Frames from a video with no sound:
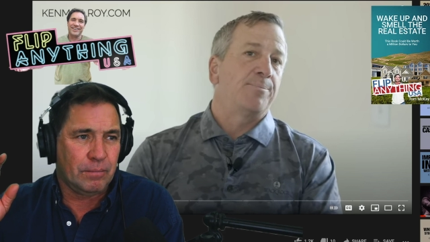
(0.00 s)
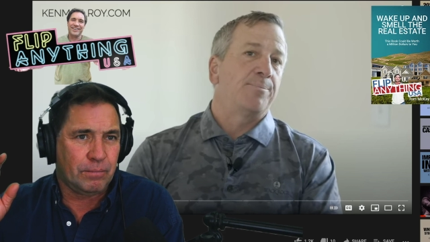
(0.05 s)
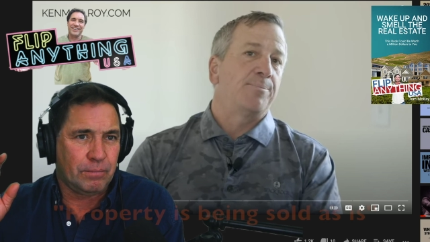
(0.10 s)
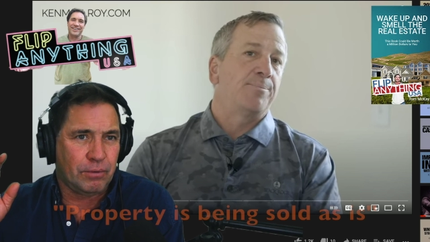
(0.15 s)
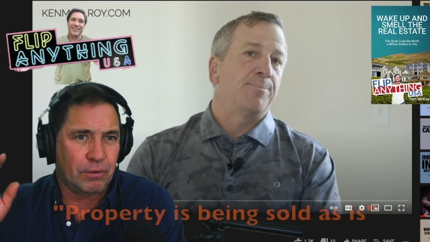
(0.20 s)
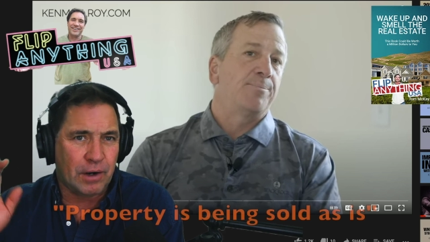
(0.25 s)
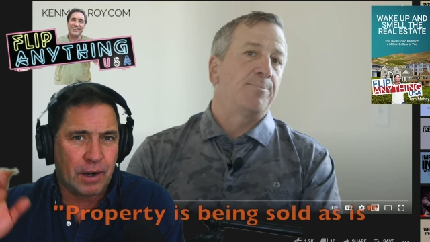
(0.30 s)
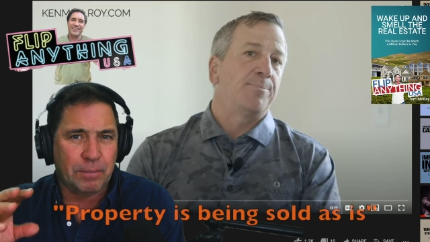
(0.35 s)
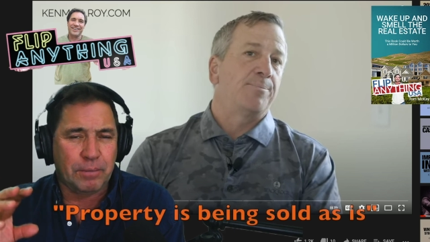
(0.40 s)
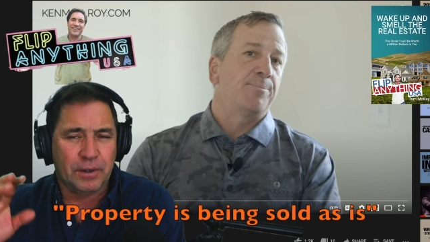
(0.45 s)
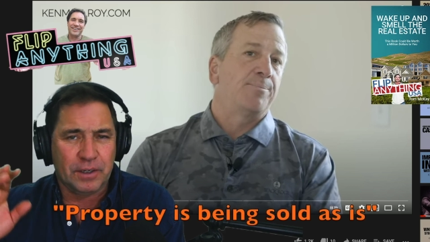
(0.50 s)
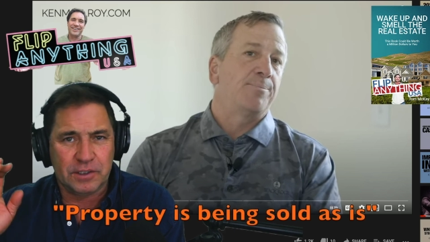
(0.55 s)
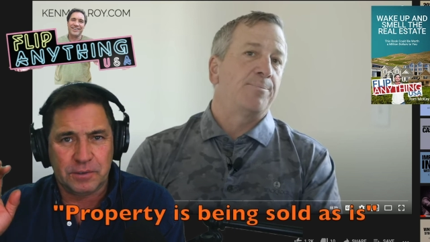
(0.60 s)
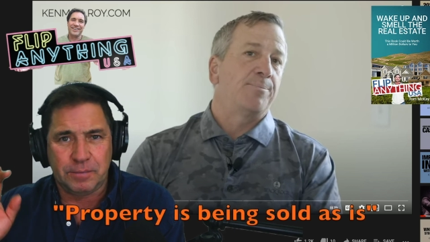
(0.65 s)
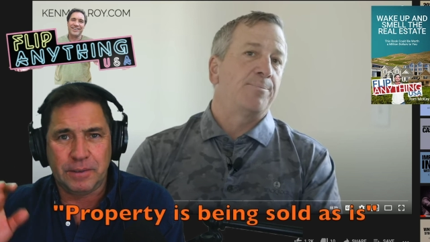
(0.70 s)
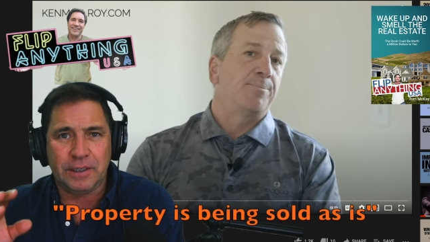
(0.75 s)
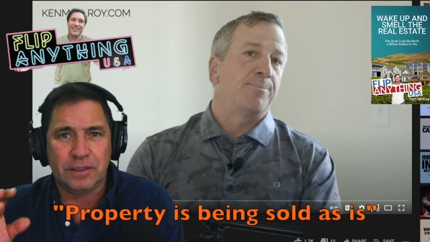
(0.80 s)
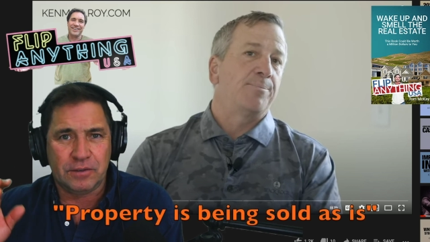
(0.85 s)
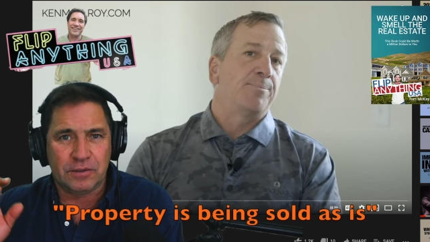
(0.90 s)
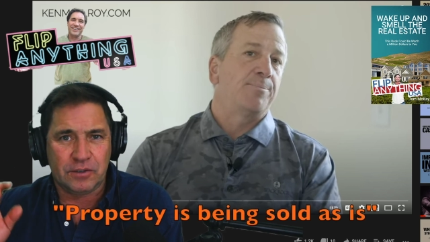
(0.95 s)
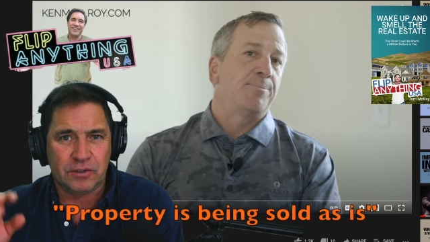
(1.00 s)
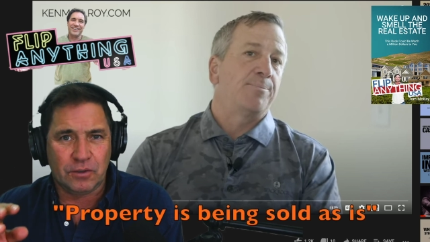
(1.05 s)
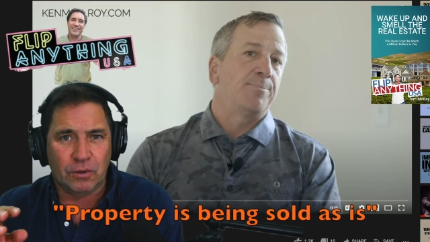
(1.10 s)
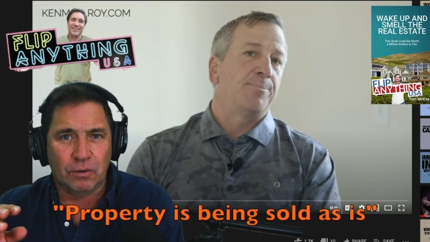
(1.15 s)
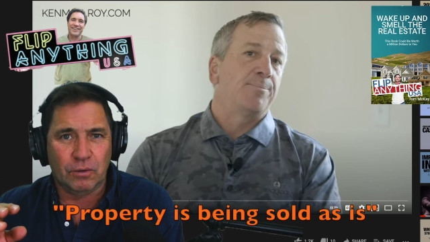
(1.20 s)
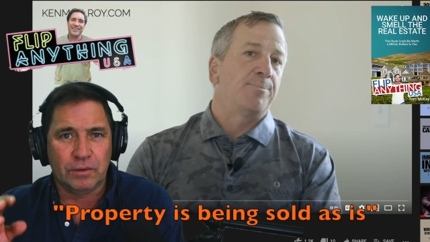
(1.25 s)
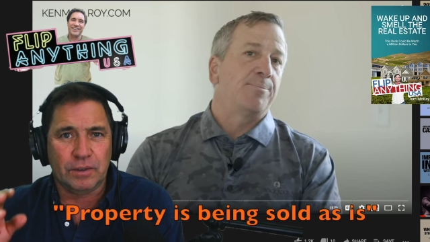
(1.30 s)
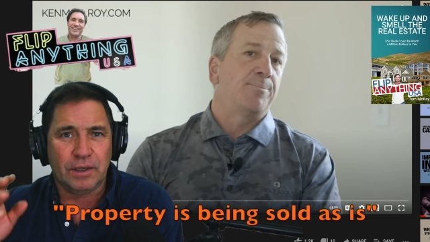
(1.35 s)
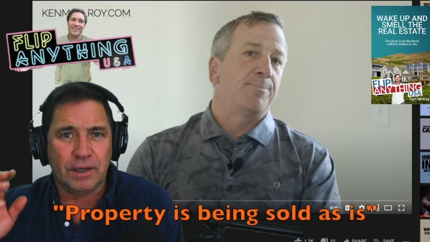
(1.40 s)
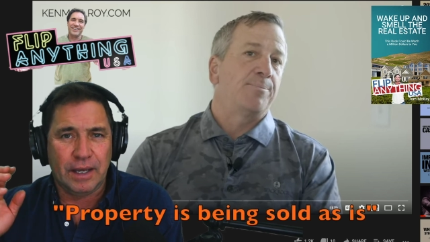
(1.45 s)
Speaker 1: properties being
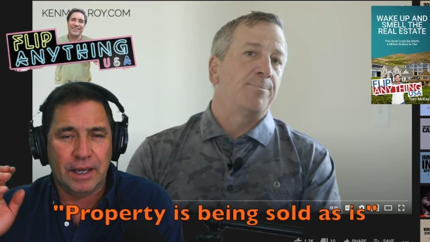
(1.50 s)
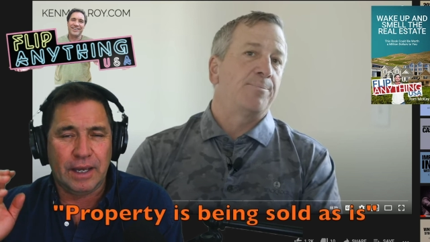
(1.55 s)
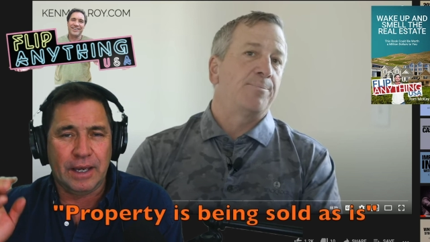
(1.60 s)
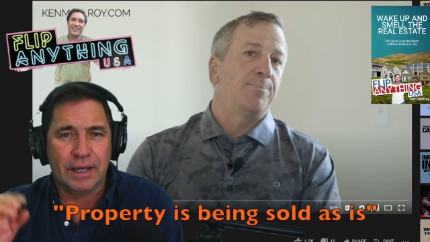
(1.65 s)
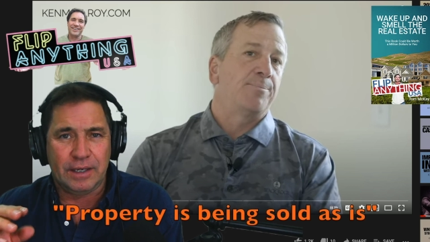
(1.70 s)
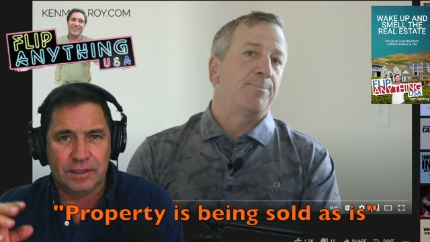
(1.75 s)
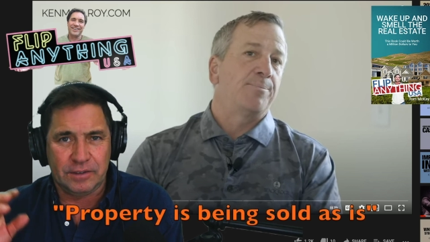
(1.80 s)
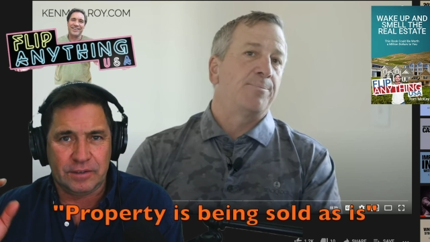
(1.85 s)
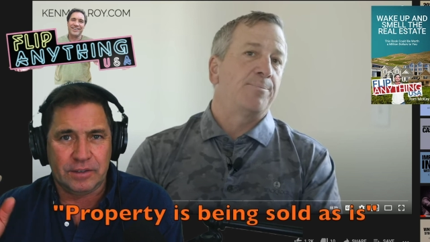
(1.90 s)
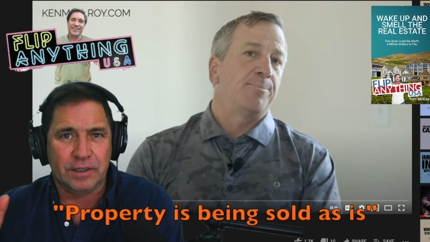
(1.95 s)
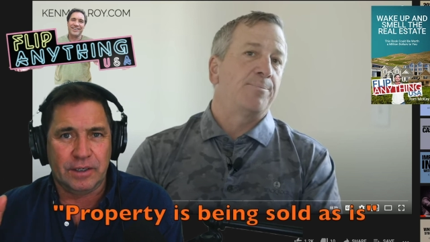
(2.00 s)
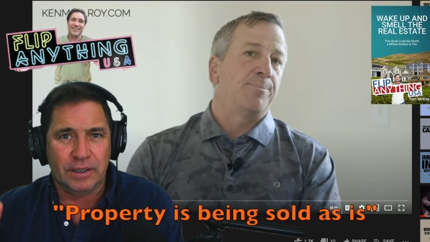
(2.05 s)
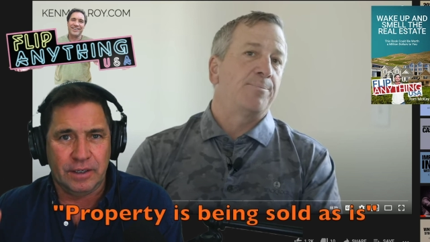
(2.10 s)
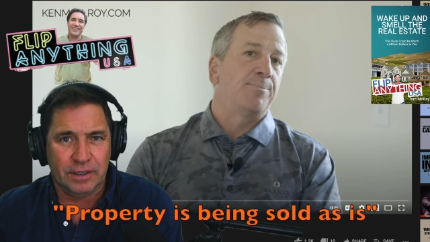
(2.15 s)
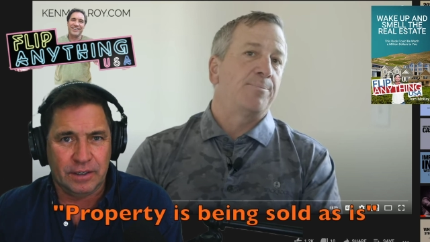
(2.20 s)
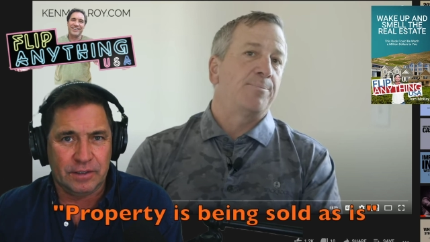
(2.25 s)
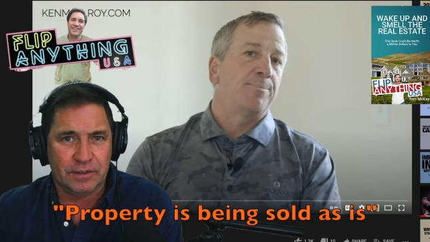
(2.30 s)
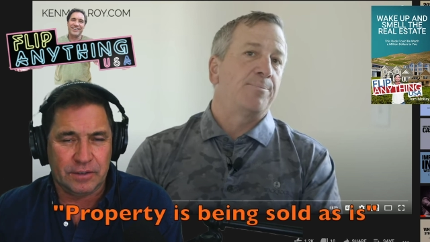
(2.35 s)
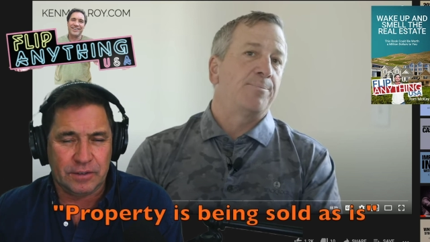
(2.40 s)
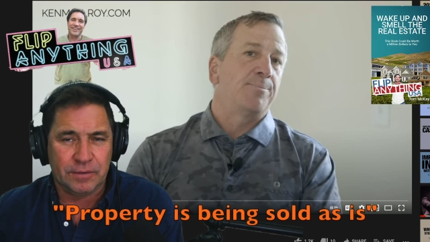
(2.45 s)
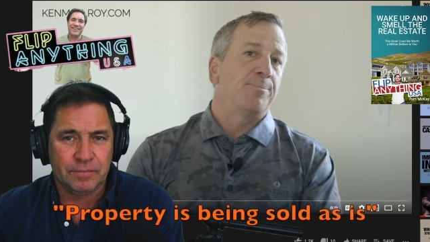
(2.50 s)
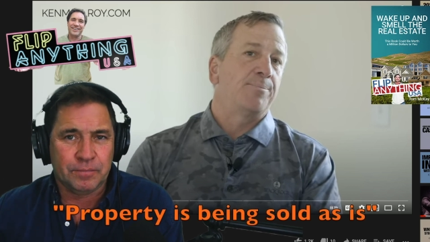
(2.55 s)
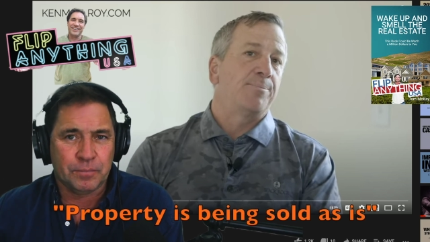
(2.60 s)
sold as is.